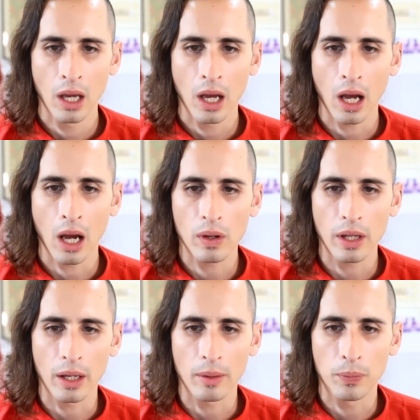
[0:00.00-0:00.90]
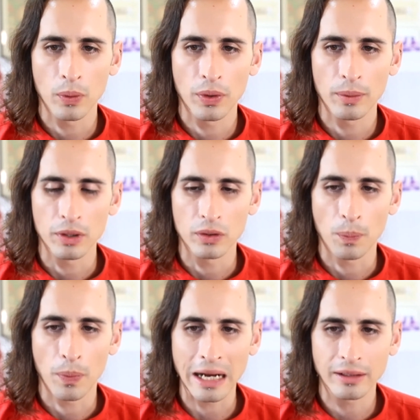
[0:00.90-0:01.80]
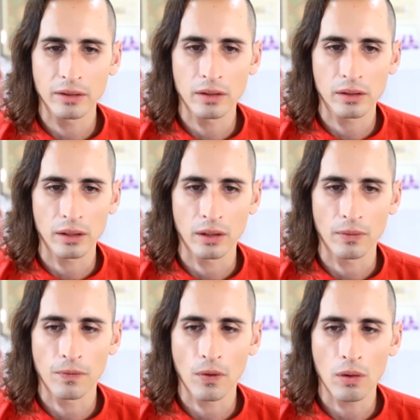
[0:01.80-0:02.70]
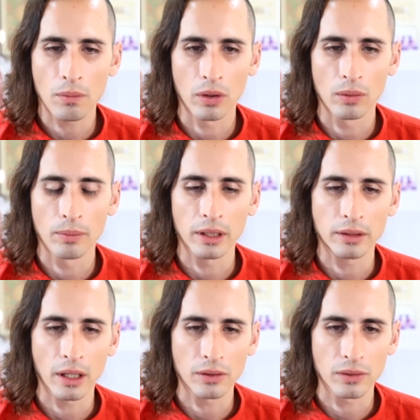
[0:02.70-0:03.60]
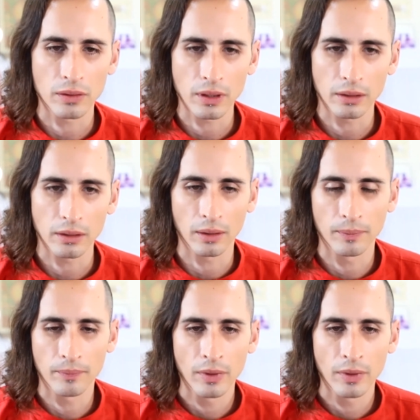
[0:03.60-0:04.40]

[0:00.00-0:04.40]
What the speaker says: How can I put them into practice in a formal meditation setting?